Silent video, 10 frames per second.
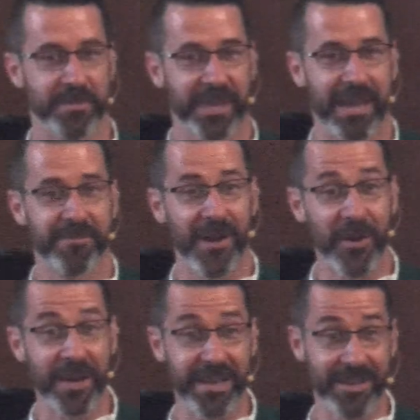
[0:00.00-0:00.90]
became
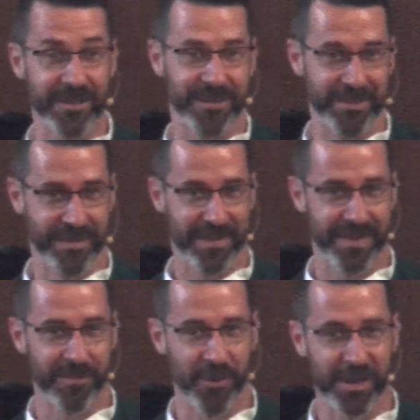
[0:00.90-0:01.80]
very ill
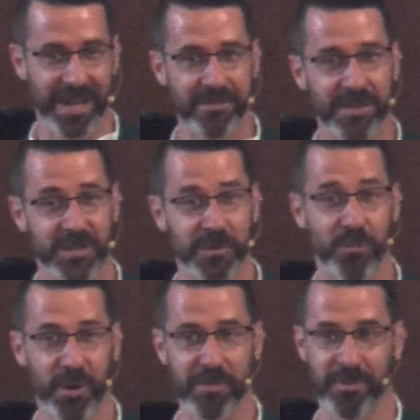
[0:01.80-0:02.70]
the morning of, and so
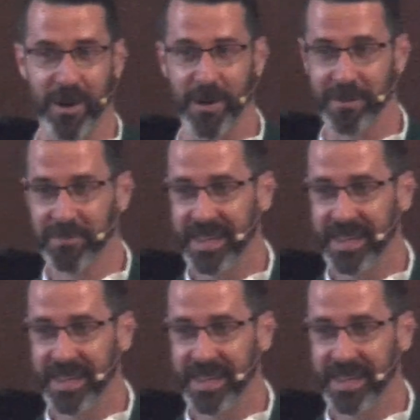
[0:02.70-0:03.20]
morning prayer.